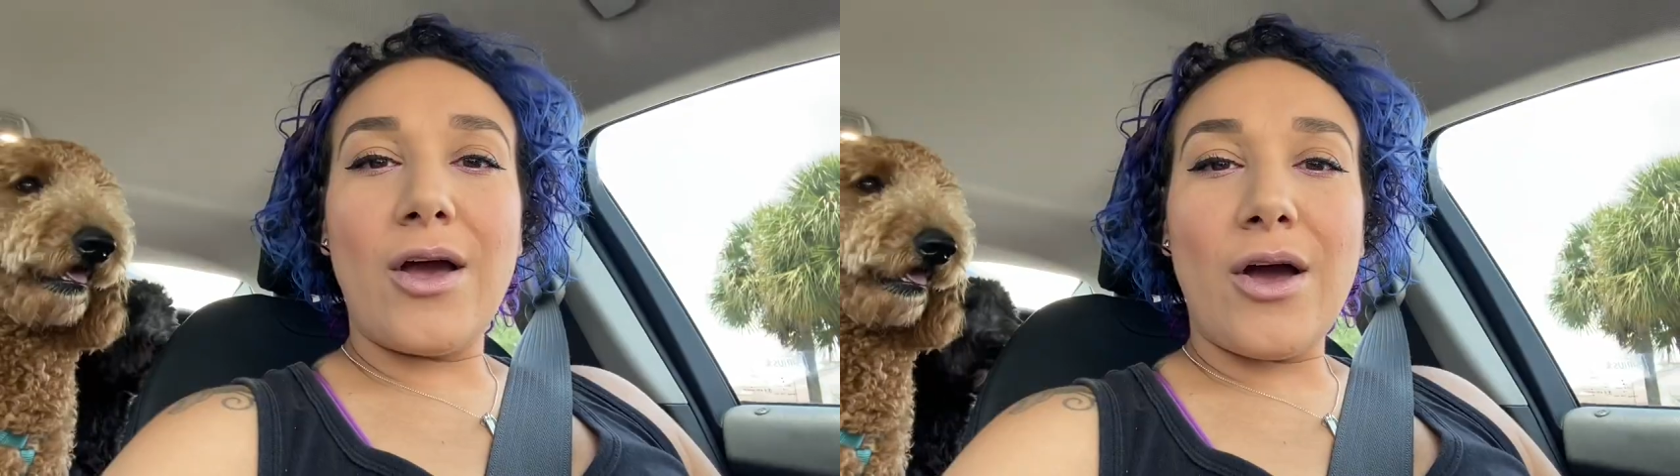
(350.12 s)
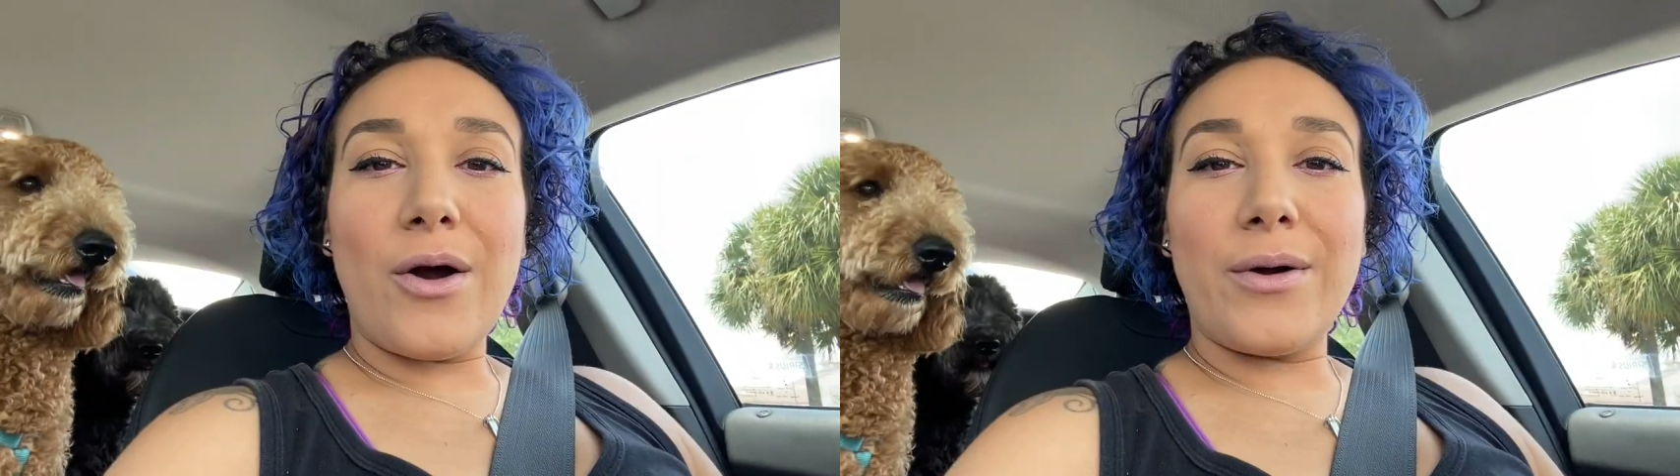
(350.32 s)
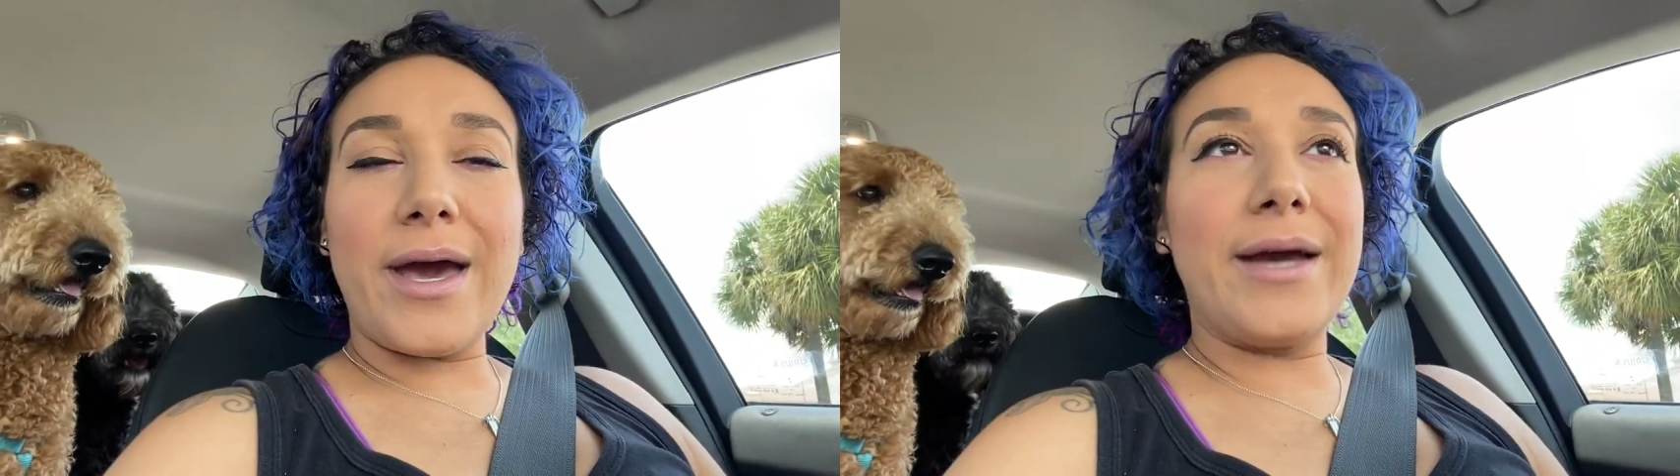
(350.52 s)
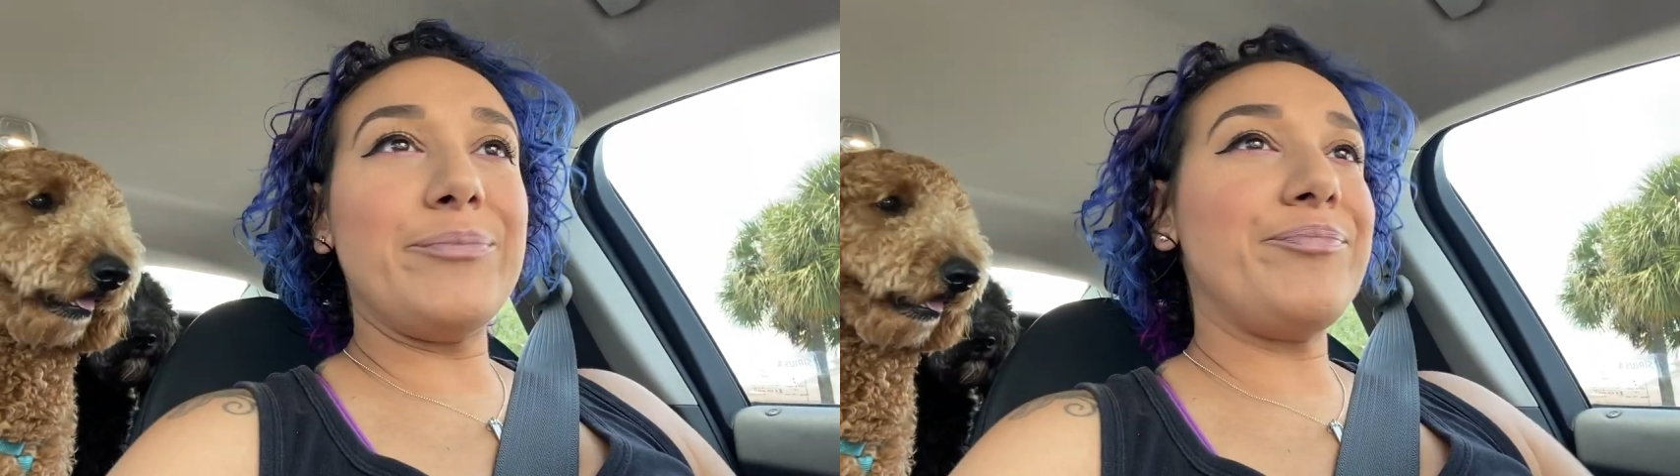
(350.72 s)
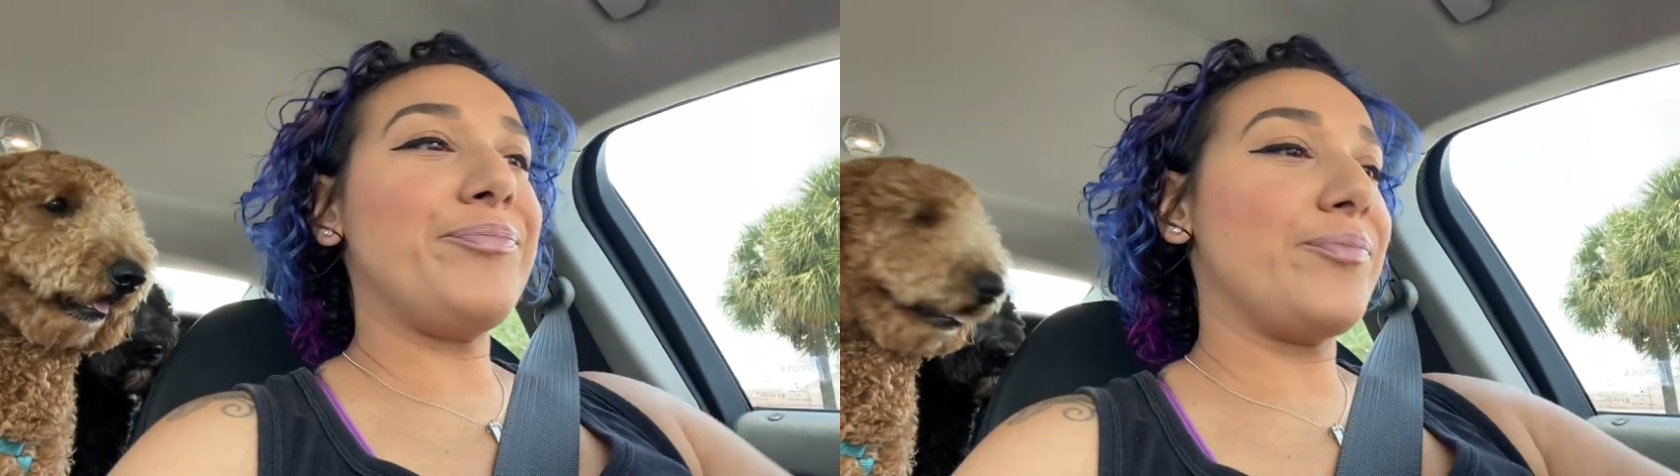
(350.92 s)
Okay,
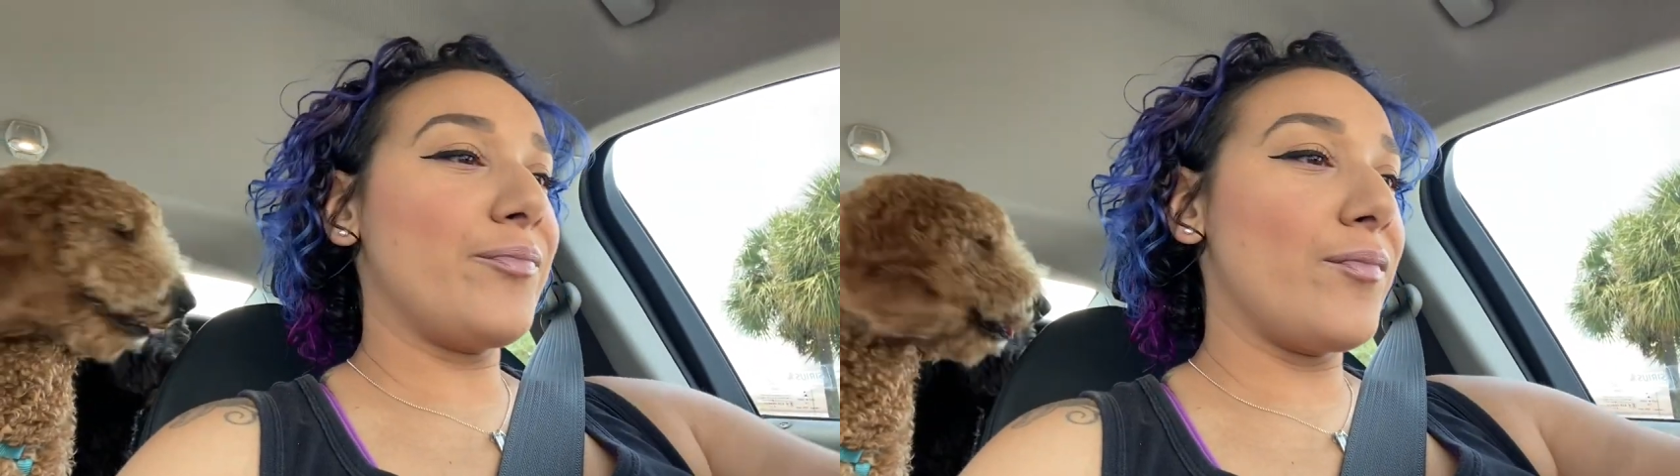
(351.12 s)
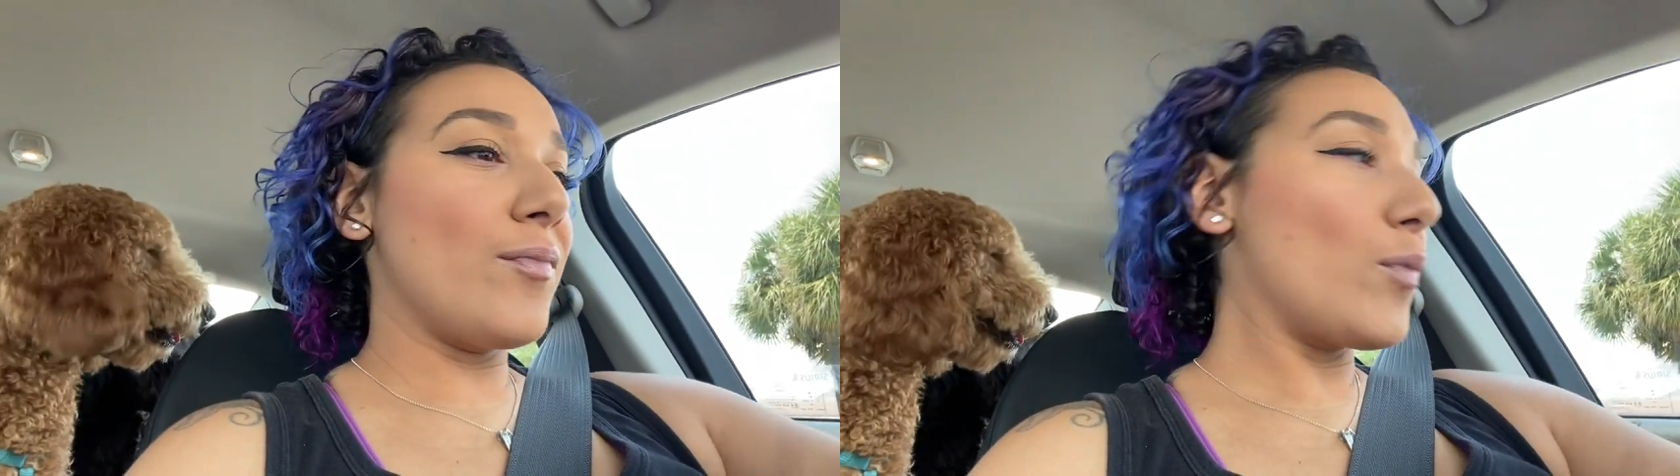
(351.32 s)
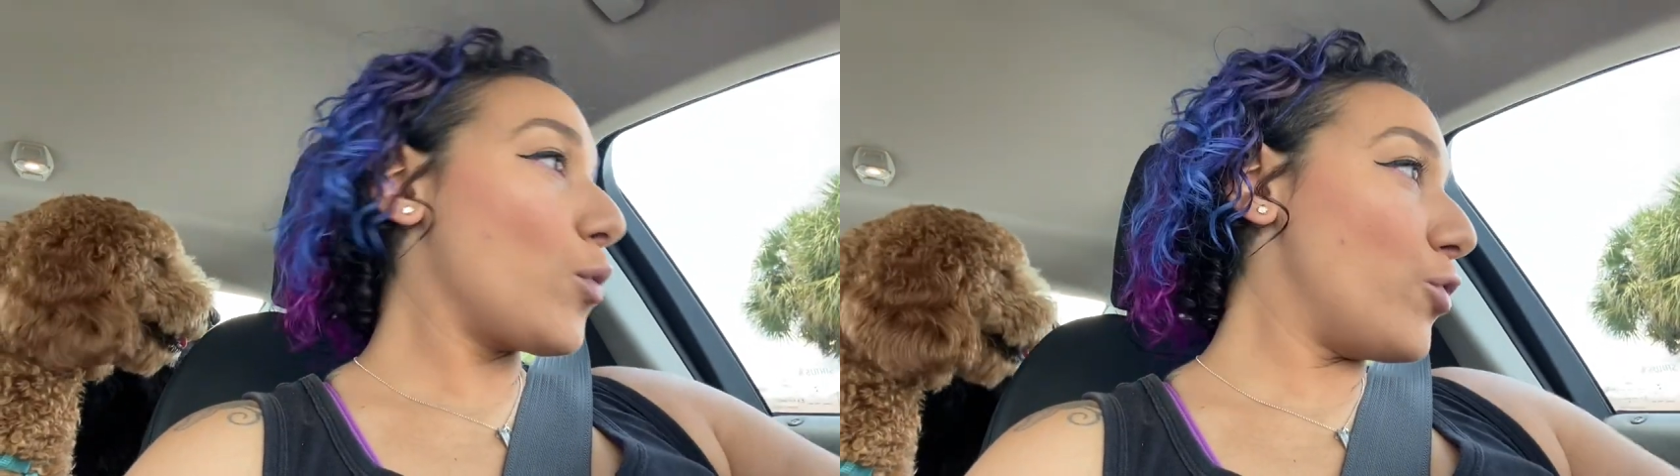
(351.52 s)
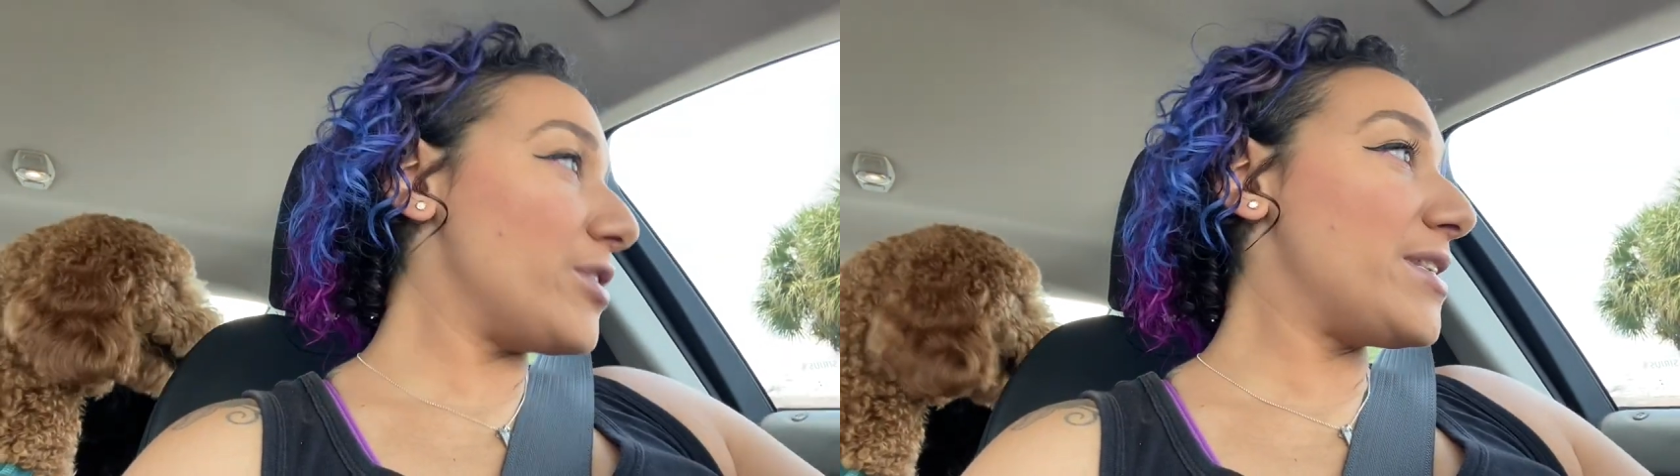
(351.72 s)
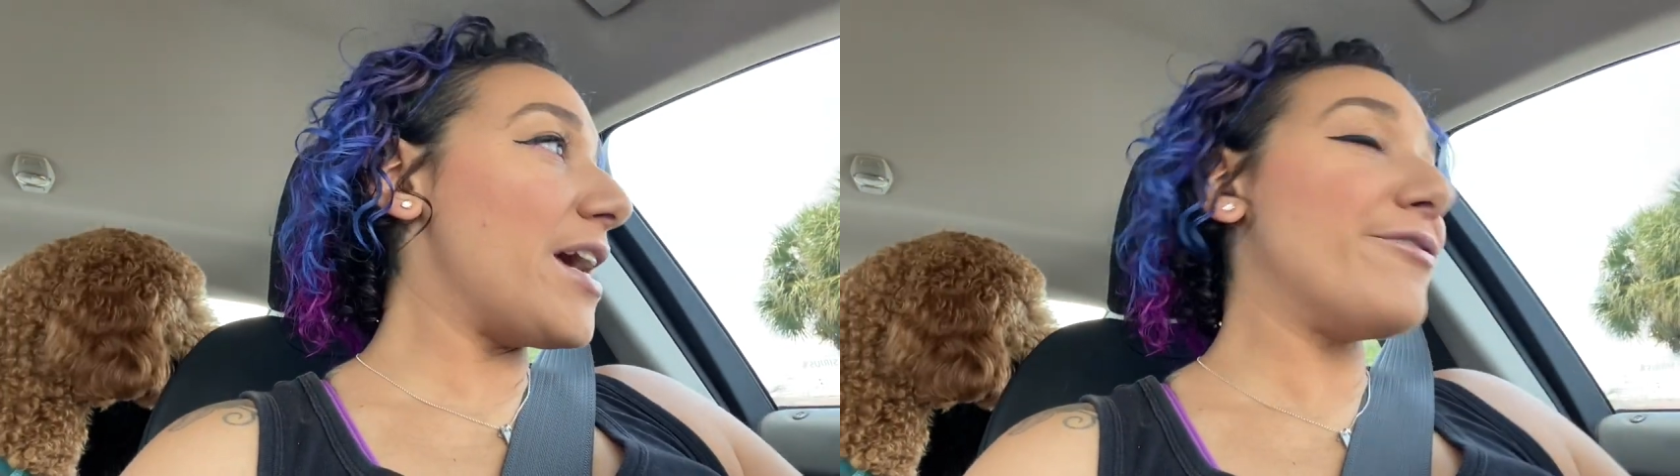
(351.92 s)
we're
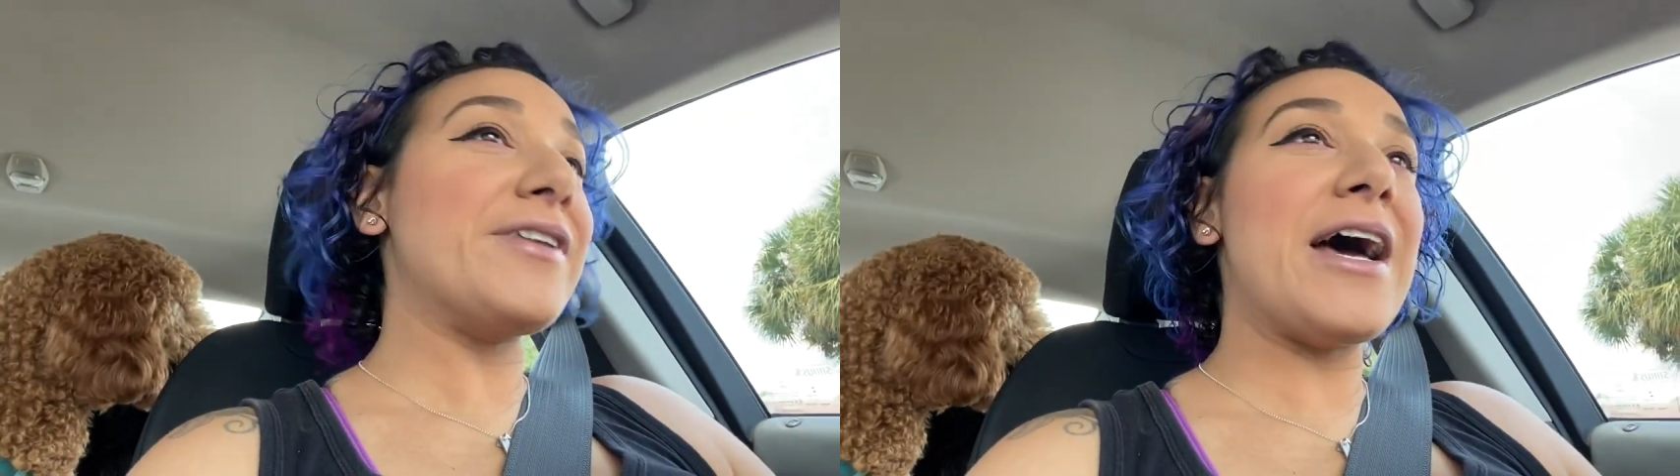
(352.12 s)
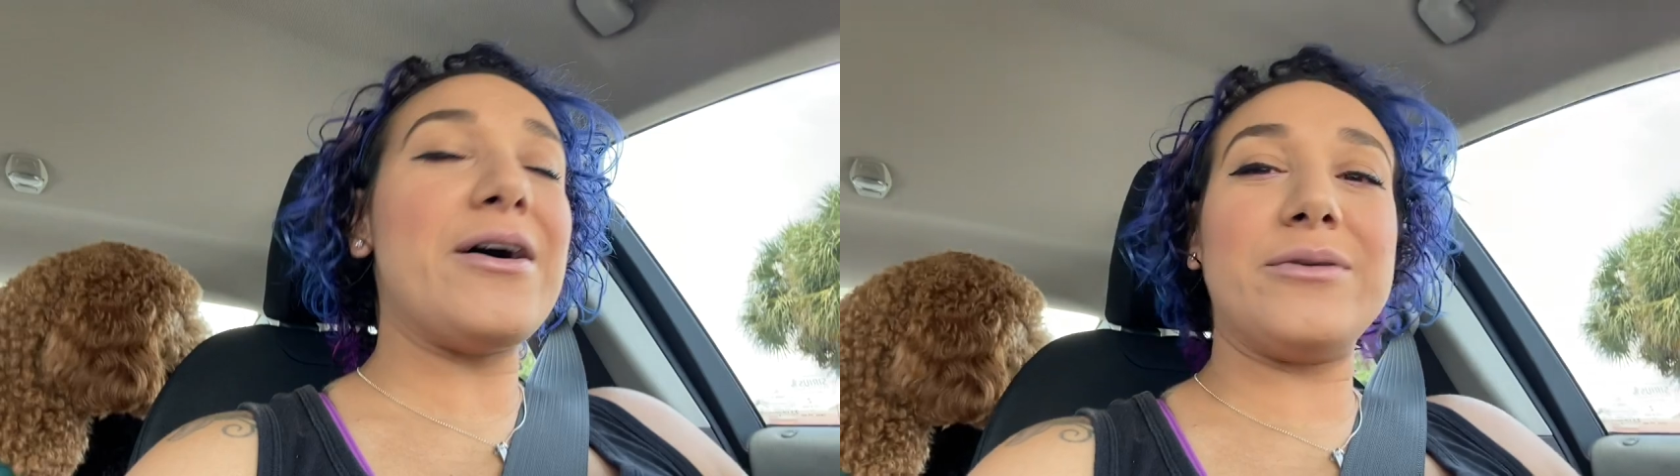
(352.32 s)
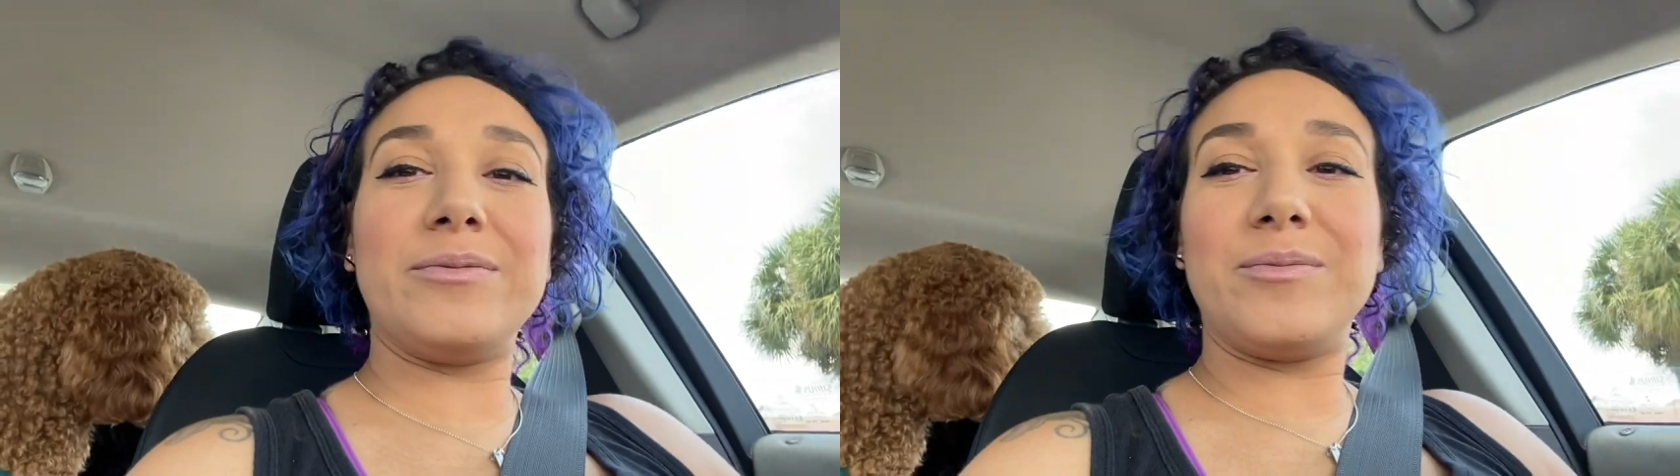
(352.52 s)
safe now.